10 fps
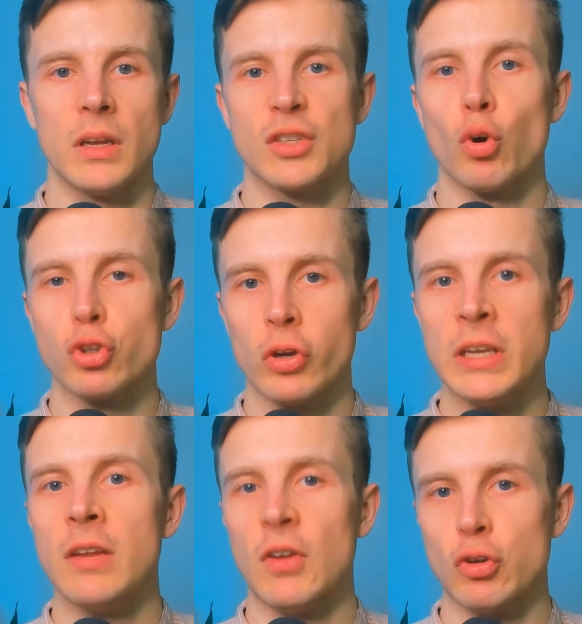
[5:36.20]
There's also
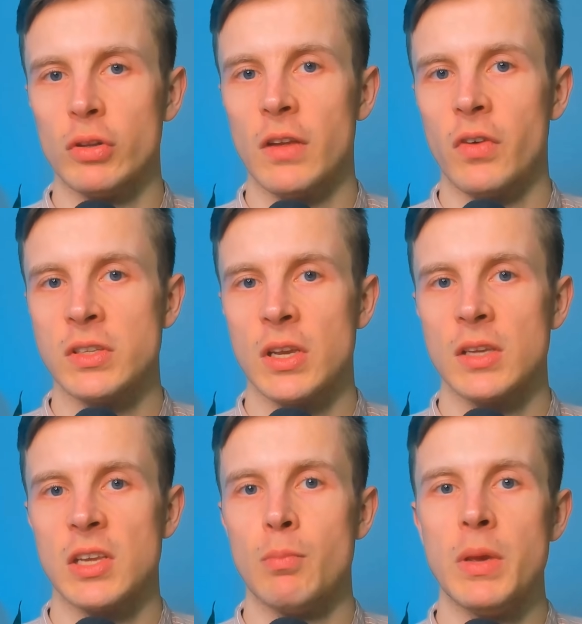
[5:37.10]
individual
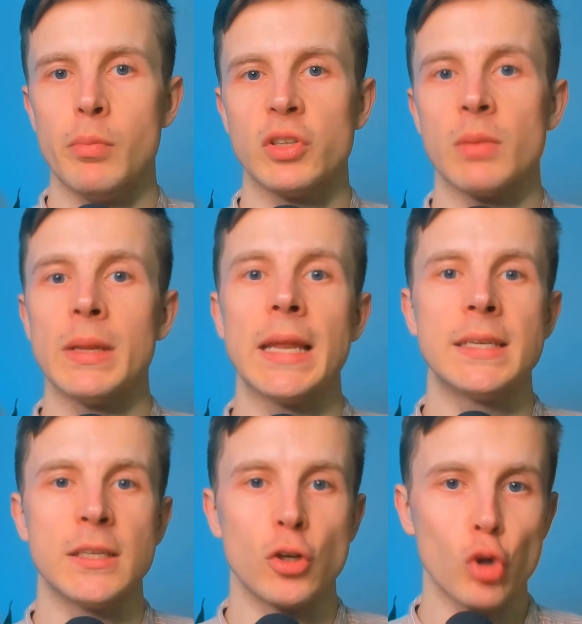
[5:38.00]
differences in people's
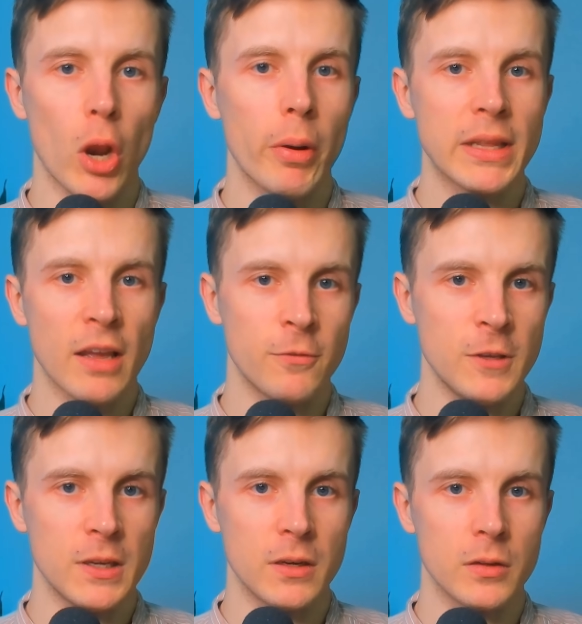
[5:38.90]
ability to tolerate
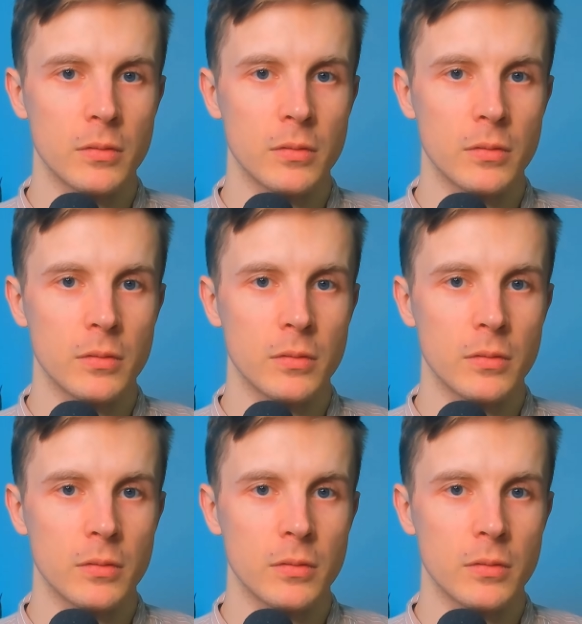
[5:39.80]
caffeine.